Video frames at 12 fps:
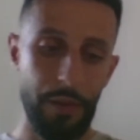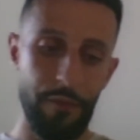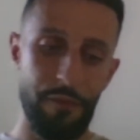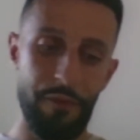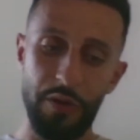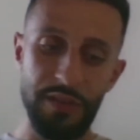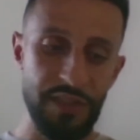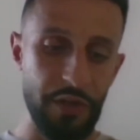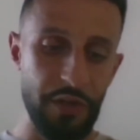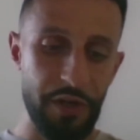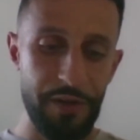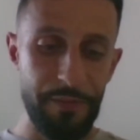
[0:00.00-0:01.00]
False
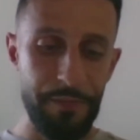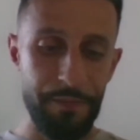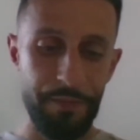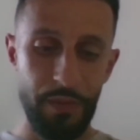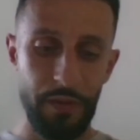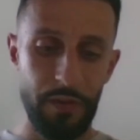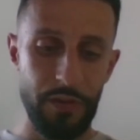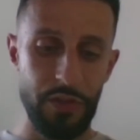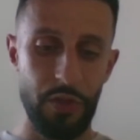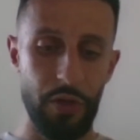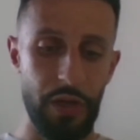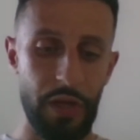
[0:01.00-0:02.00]
start.
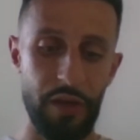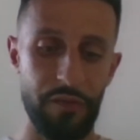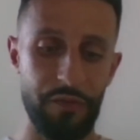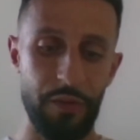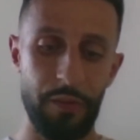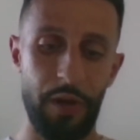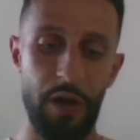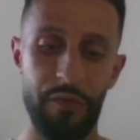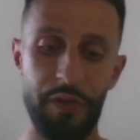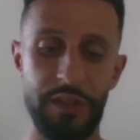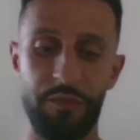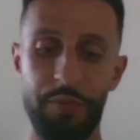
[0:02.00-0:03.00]
So if the
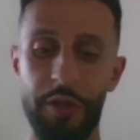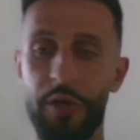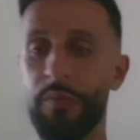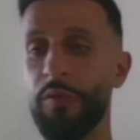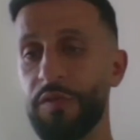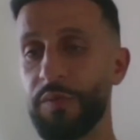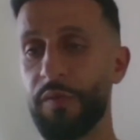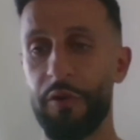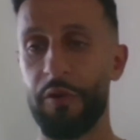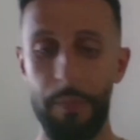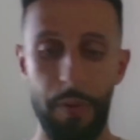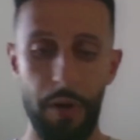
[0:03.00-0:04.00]
offensive player moves
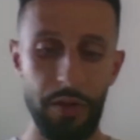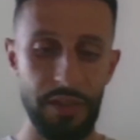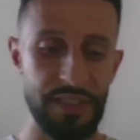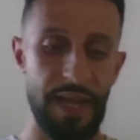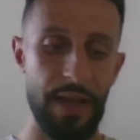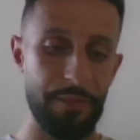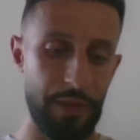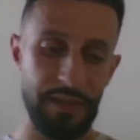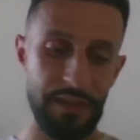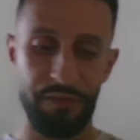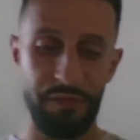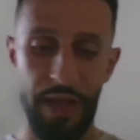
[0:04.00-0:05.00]
before the ball is snapped, that's
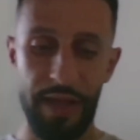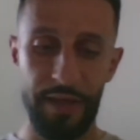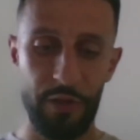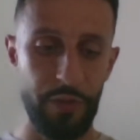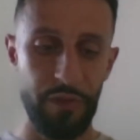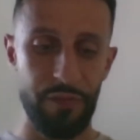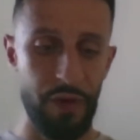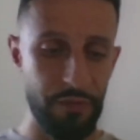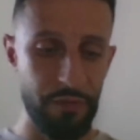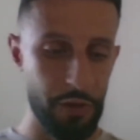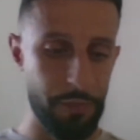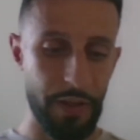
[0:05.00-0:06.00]
a flag. It'll be a
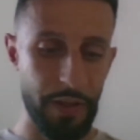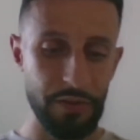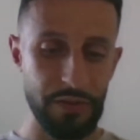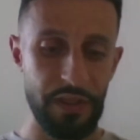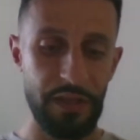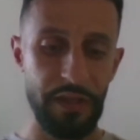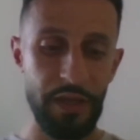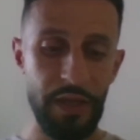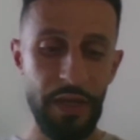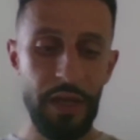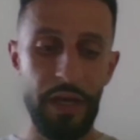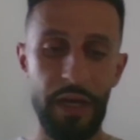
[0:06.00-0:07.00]
5-yard penalty.
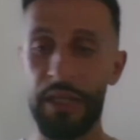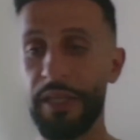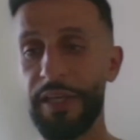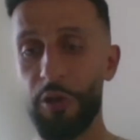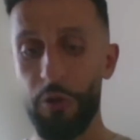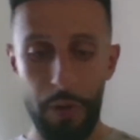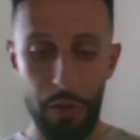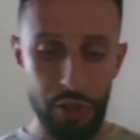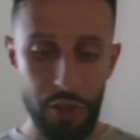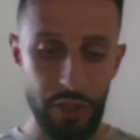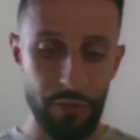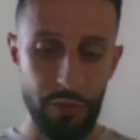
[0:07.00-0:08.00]
Illegal
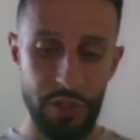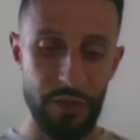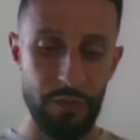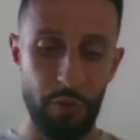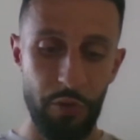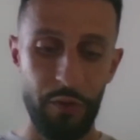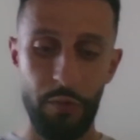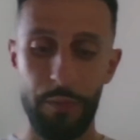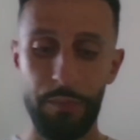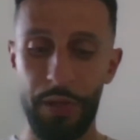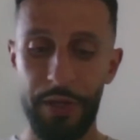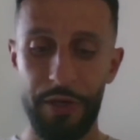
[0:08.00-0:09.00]
motion, which is more than one
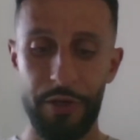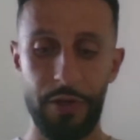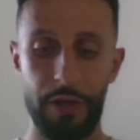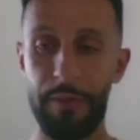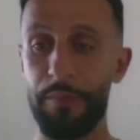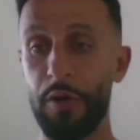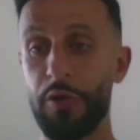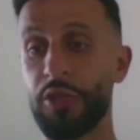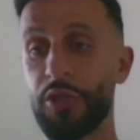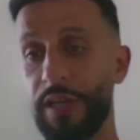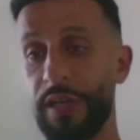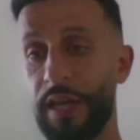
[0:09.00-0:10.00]
player in
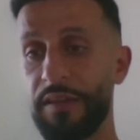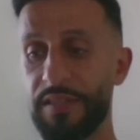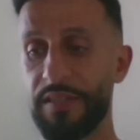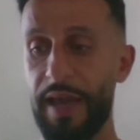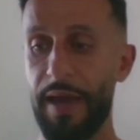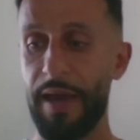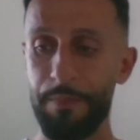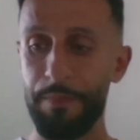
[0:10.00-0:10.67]
motion at the snap.